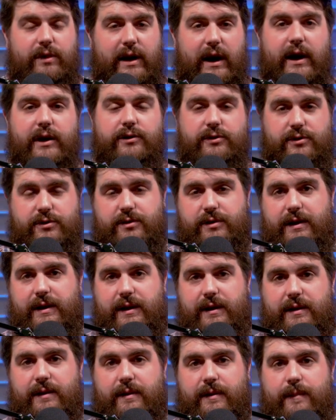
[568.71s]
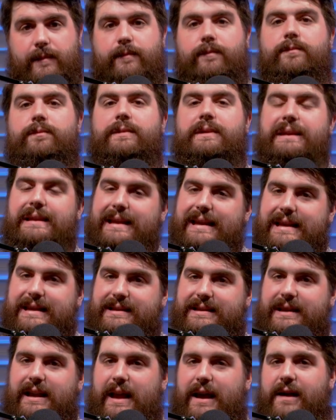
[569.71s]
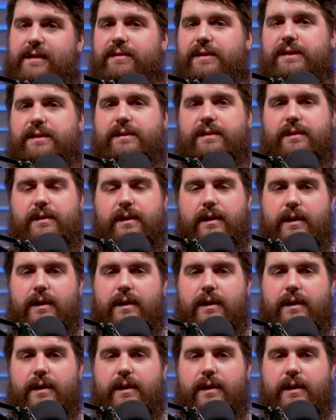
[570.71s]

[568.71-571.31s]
country, is in heaven.